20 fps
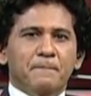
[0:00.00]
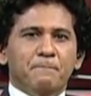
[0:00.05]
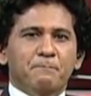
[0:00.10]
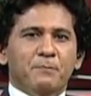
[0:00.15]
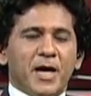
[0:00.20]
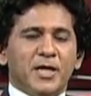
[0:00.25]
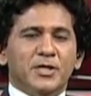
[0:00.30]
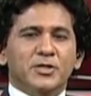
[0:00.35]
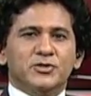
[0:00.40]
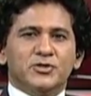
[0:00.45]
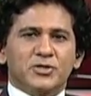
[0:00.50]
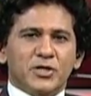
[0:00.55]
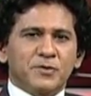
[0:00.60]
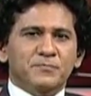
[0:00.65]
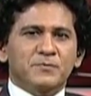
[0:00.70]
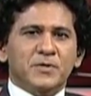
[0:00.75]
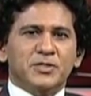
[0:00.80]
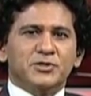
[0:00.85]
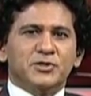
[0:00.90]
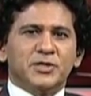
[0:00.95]
Bannet
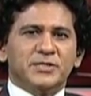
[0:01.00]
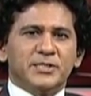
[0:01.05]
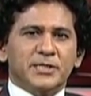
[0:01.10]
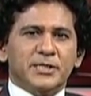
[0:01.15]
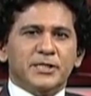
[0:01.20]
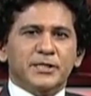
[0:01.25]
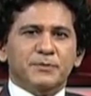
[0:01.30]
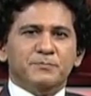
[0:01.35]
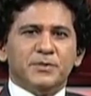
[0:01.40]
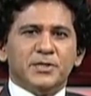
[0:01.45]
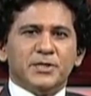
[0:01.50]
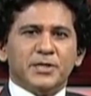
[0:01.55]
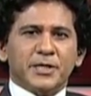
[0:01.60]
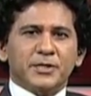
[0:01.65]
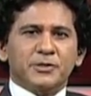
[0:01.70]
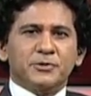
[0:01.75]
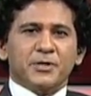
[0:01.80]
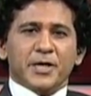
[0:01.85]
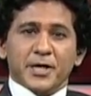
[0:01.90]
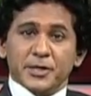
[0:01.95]
served as the executive
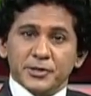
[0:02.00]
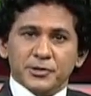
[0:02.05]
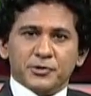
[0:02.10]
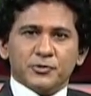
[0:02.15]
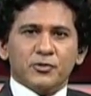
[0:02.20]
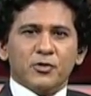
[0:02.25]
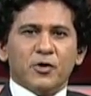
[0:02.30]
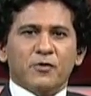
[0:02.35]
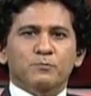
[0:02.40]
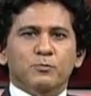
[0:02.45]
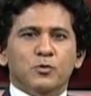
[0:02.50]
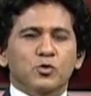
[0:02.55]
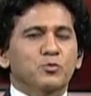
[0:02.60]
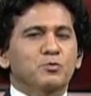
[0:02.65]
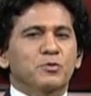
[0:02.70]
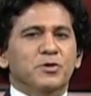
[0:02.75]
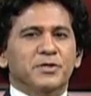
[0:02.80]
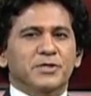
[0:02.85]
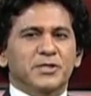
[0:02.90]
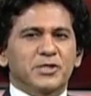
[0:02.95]
editor of
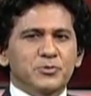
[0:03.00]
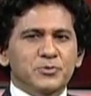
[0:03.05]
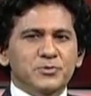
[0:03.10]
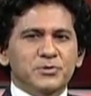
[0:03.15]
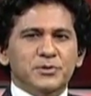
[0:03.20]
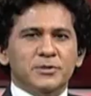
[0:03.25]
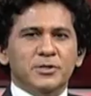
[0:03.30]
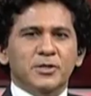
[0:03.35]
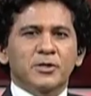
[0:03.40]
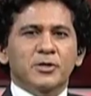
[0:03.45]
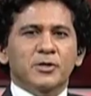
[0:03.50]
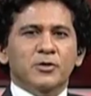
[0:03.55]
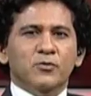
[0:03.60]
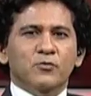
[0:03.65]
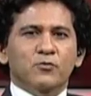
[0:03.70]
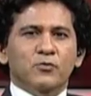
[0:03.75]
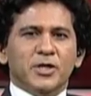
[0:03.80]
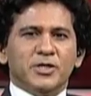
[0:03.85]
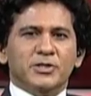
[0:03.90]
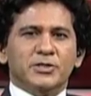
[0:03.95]
Bloomberg News,
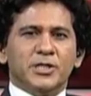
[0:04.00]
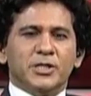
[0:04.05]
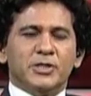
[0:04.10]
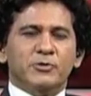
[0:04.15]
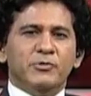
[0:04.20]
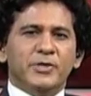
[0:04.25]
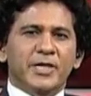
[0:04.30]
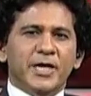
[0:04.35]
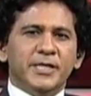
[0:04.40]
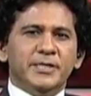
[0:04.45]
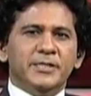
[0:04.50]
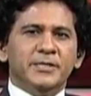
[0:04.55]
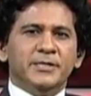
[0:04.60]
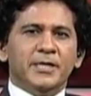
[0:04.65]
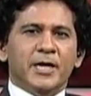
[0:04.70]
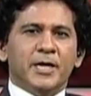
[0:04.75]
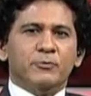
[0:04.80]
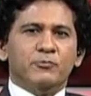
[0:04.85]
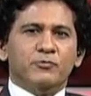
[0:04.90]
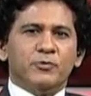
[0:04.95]
where she created
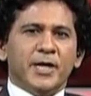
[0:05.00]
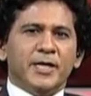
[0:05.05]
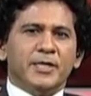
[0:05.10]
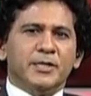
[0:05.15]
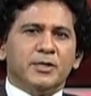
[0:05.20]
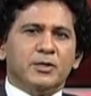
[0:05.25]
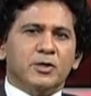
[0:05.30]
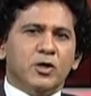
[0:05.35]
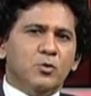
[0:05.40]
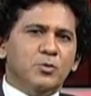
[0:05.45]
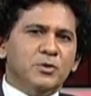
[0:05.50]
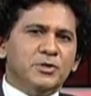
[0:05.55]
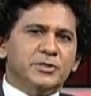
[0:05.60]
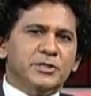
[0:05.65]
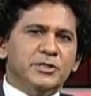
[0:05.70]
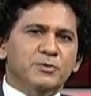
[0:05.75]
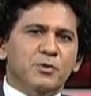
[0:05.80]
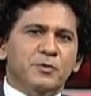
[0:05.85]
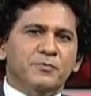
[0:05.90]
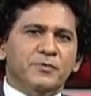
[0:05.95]
and ran a global
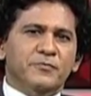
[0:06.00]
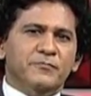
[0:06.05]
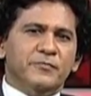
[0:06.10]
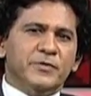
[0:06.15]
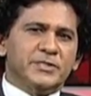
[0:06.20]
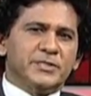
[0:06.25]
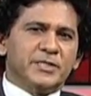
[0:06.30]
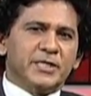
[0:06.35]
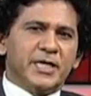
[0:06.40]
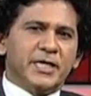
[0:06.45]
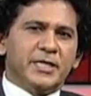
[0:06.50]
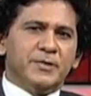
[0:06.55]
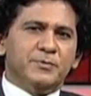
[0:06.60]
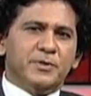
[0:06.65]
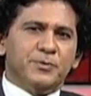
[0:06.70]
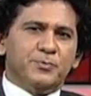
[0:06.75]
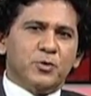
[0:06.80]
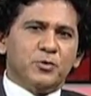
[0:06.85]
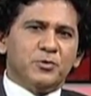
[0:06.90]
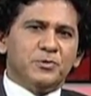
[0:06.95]
team of investigative
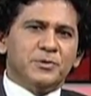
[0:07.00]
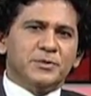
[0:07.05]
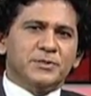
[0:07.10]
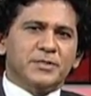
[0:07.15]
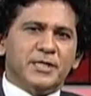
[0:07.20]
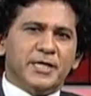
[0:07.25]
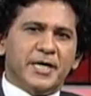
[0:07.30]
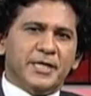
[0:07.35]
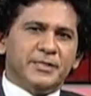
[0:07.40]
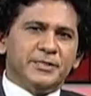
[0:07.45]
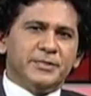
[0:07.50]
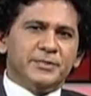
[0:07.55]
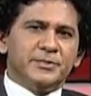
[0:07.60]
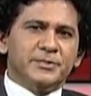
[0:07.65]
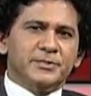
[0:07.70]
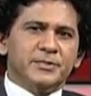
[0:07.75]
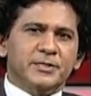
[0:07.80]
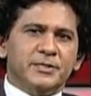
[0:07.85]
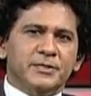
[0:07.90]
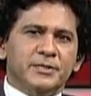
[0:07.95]
reporters and
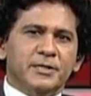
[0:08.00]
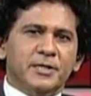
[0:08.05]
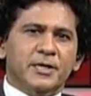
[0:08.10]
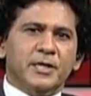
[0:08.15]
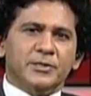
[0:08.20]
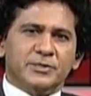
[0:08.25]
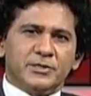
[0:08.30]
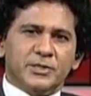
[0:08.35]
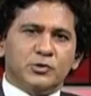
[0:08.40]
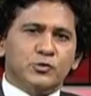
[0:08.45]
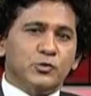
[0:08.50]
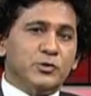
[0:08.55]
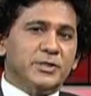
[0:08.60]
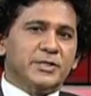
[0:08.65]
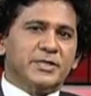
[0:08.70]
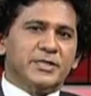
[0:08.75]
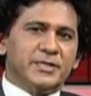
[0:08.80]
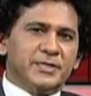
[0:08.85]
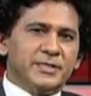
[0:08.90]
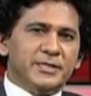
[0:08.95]
editors until
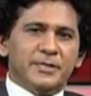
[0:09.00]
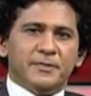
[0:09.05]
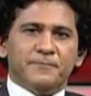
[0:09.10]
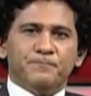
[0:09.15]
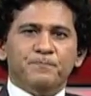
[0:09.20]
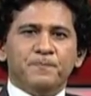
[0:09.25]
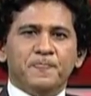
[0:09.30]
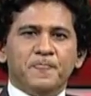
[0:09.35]
2013.